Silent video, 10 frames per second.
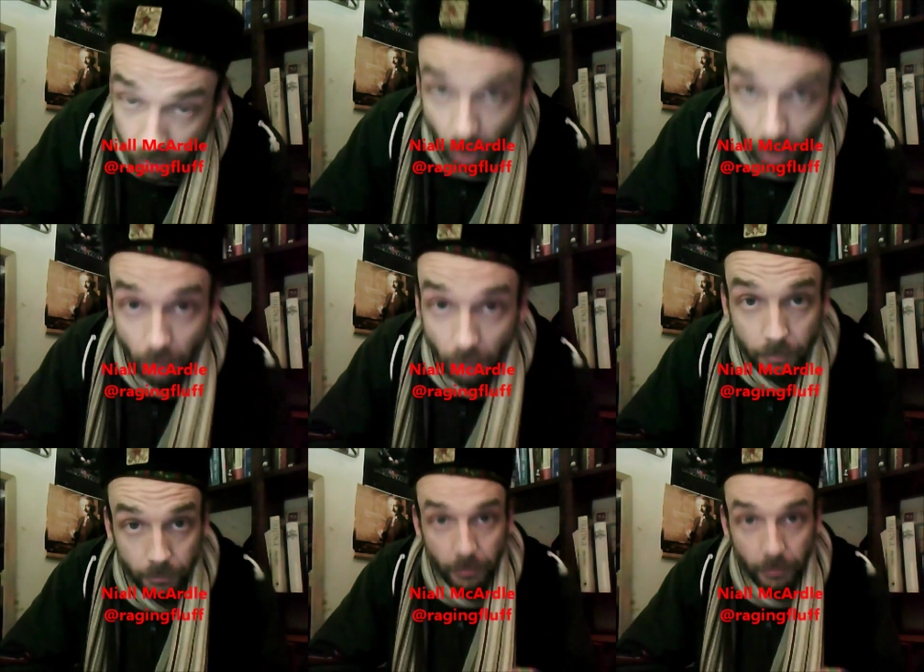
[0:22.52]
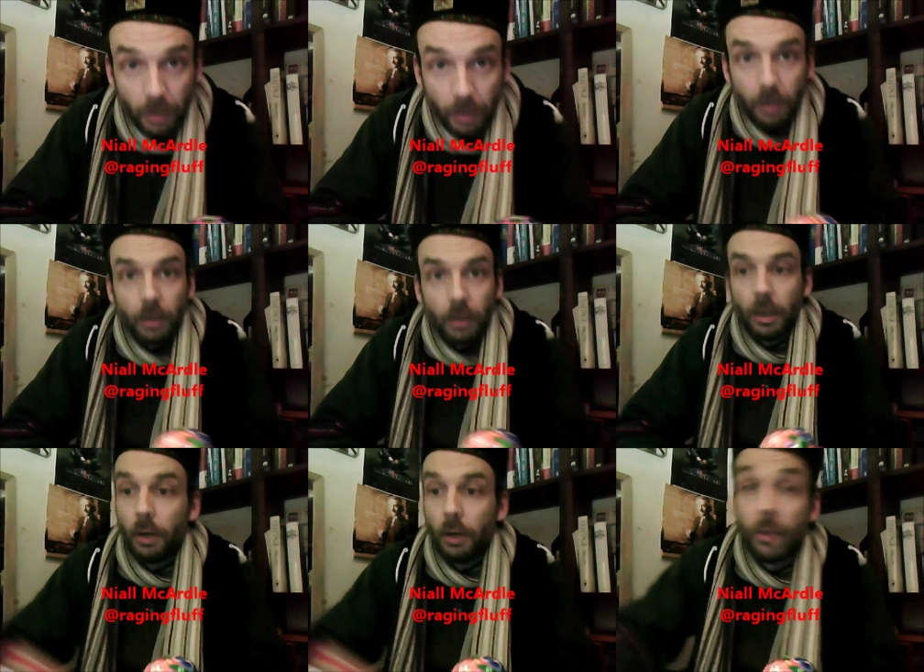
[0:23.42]
star,
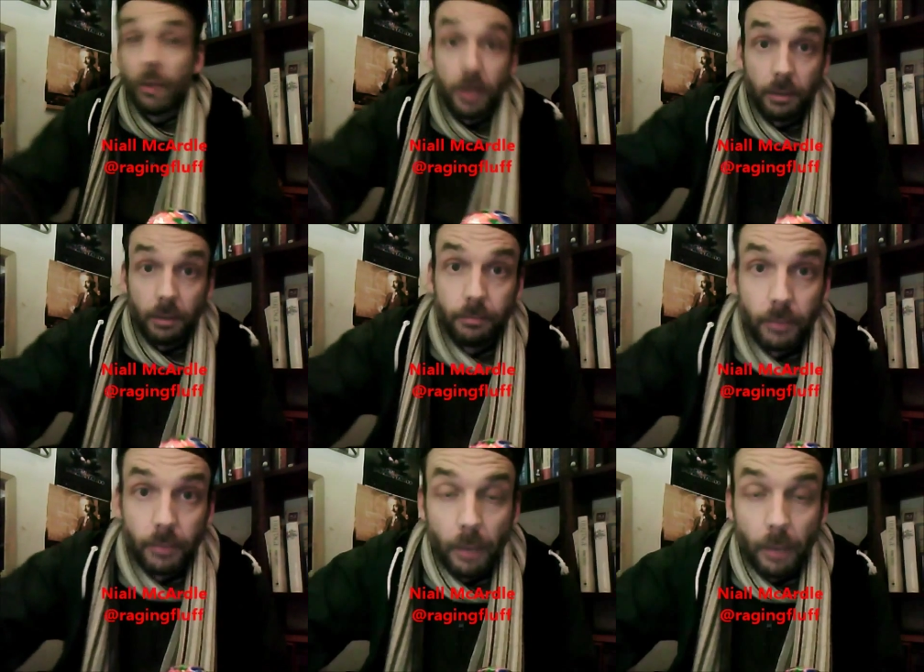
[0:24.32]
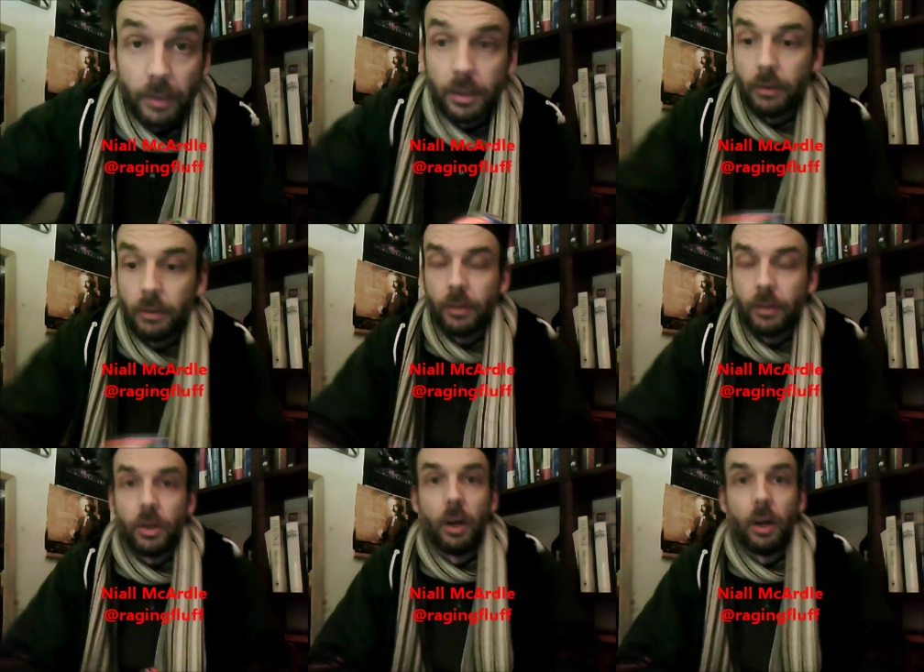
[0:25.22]
uh, authentic communist era
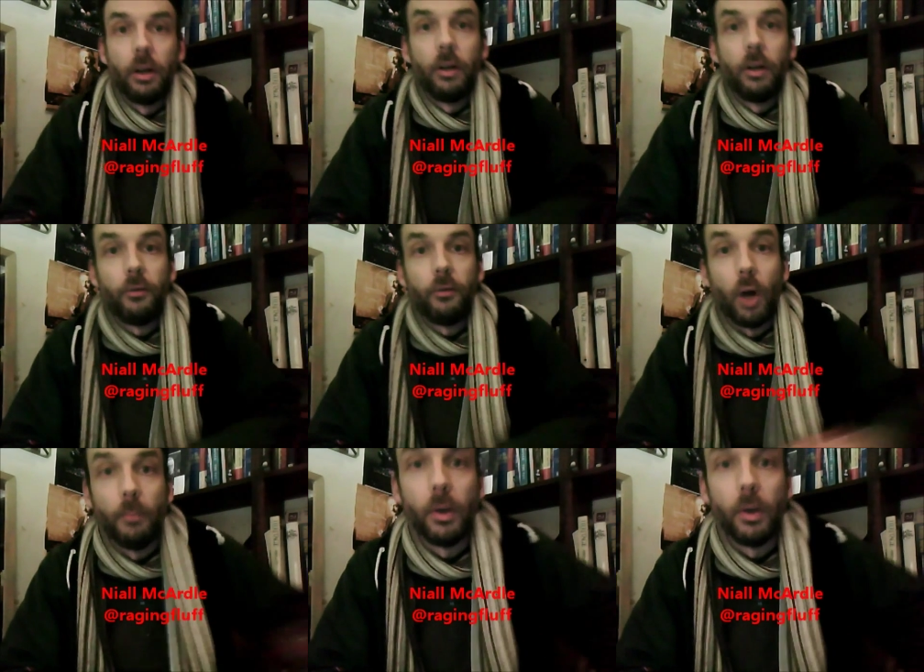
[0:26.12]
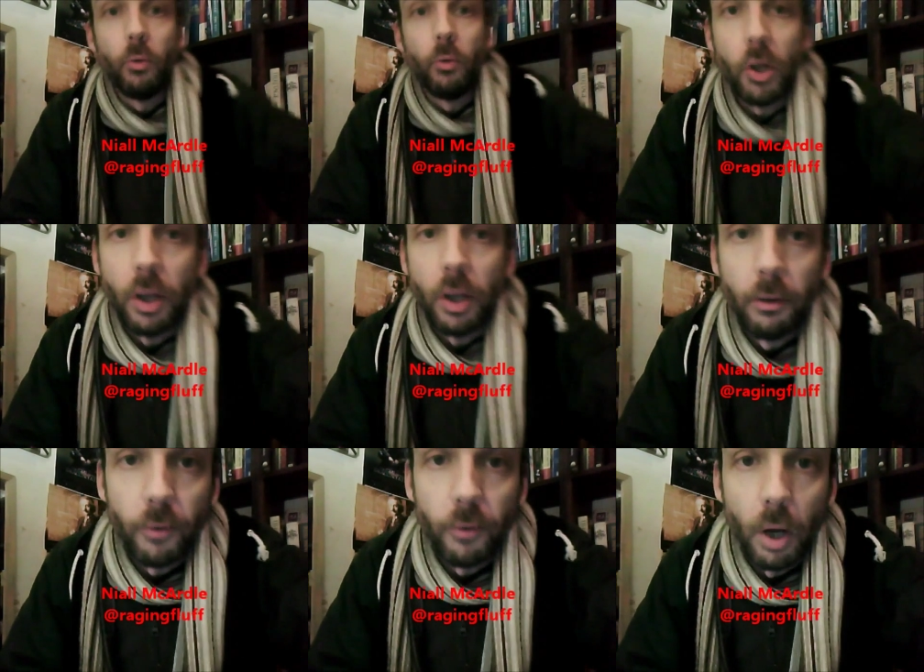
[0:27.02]
star from Russia,
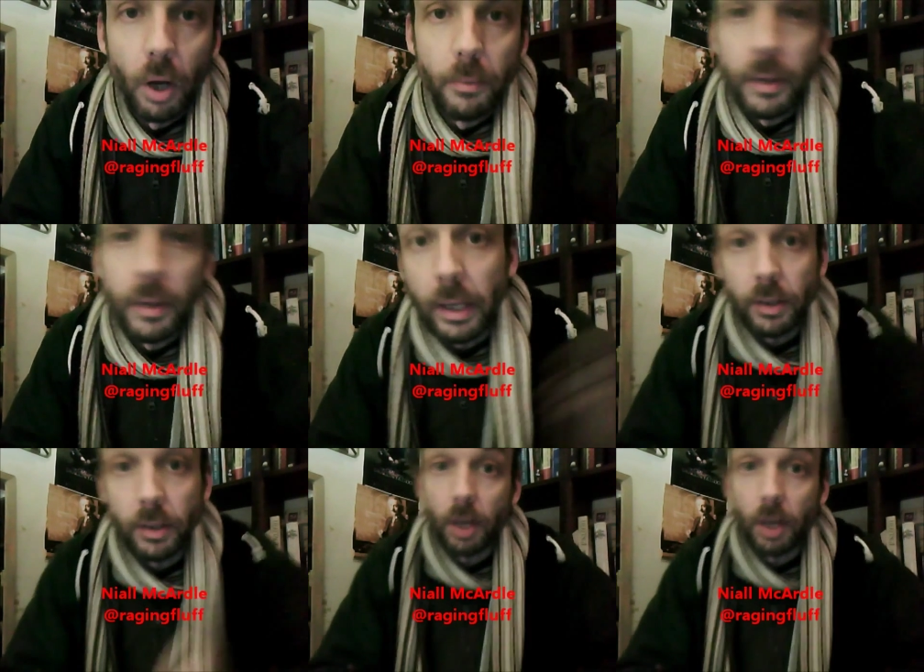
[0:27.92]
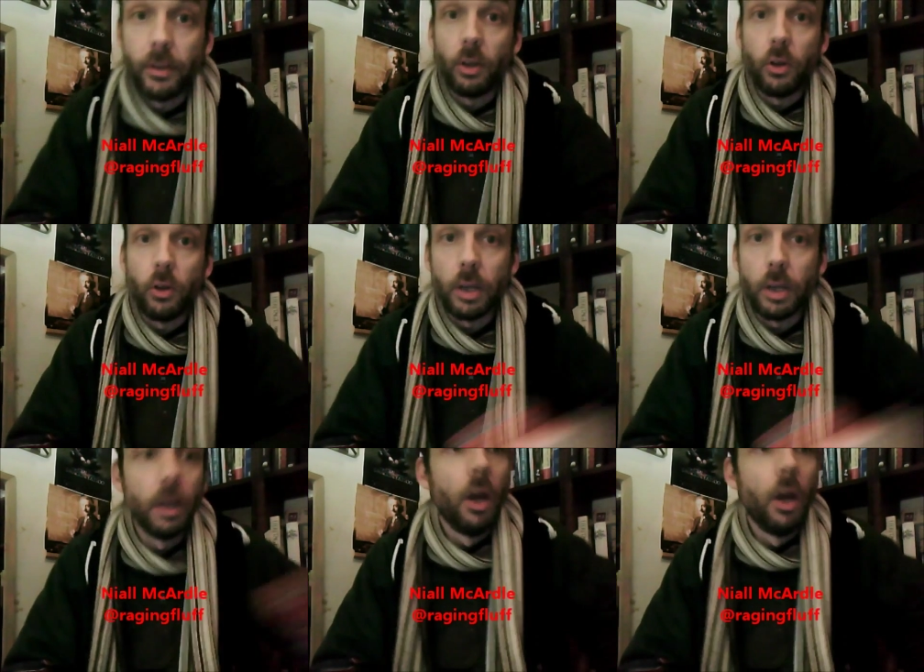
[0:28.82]
from the Soviet Union.